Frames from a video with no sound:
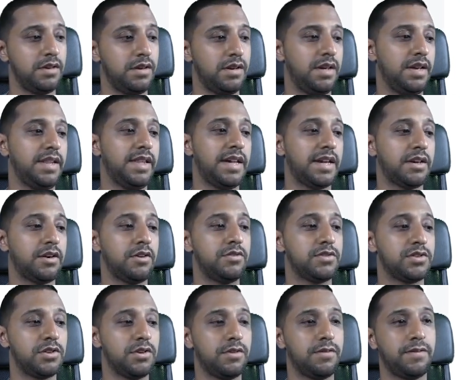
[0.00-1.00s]
And that goes
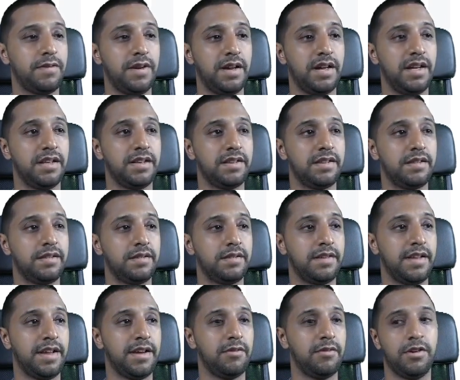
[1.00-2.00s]
off and
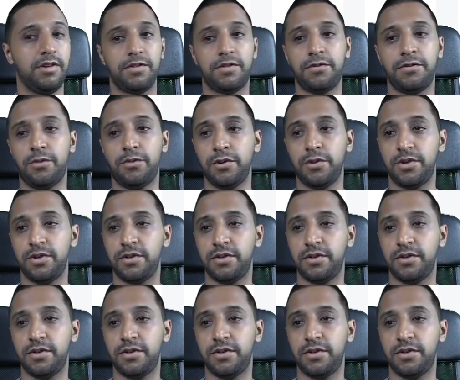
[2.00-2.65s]
downloads for you.